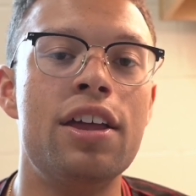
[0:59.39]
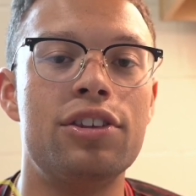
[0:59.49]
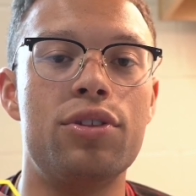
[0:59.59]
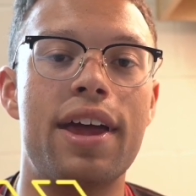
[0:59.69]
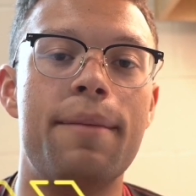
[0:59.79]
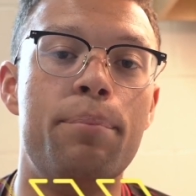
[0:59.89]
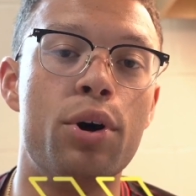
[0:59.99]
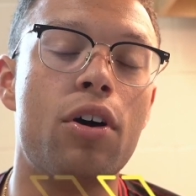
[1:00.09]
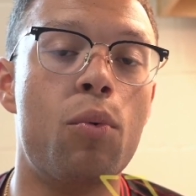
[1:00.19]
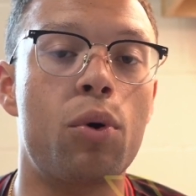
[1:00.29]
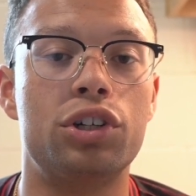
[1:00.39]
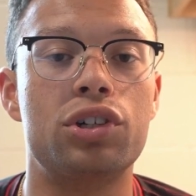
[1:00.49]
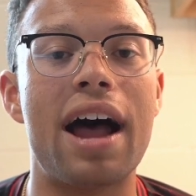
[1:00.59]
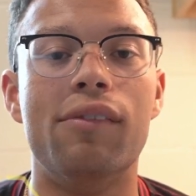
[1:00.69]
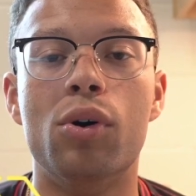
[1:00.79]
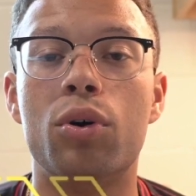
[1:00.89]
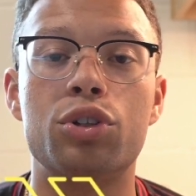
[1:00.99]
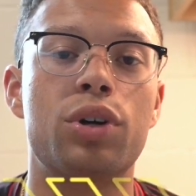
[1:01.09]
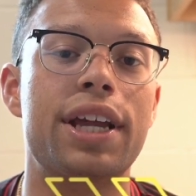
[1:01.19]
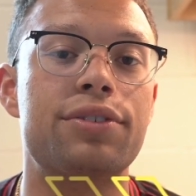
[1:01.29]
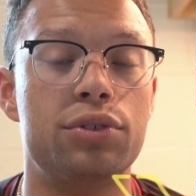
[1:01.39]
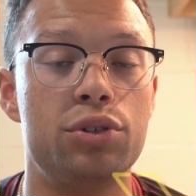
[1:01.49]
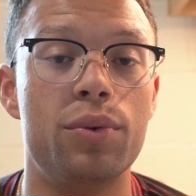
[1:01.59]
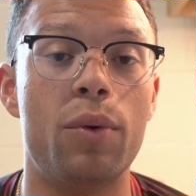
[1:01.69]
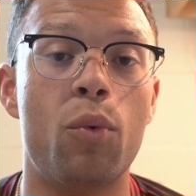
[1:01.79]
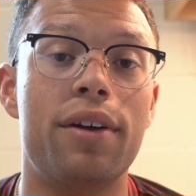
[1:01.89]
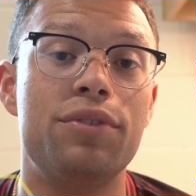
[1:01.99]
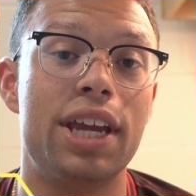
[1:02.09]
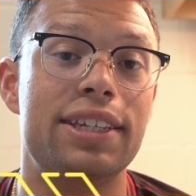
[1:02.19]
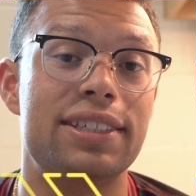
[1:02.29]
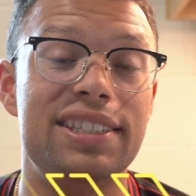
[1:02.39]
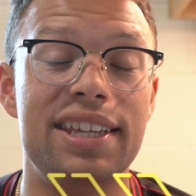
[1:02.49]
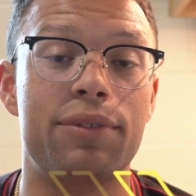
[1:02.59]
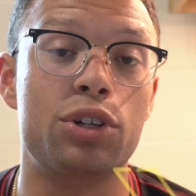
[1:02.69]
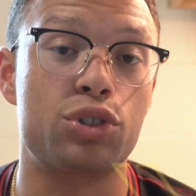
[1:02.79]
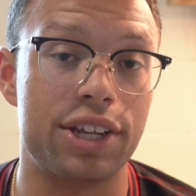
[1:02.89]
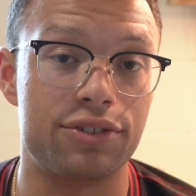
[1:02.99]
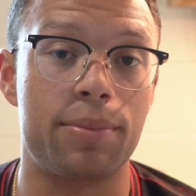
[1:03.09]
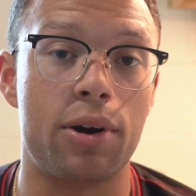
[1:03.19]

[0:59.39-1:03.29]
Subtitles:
to then book award travel or transfer to one of Chase's different transfer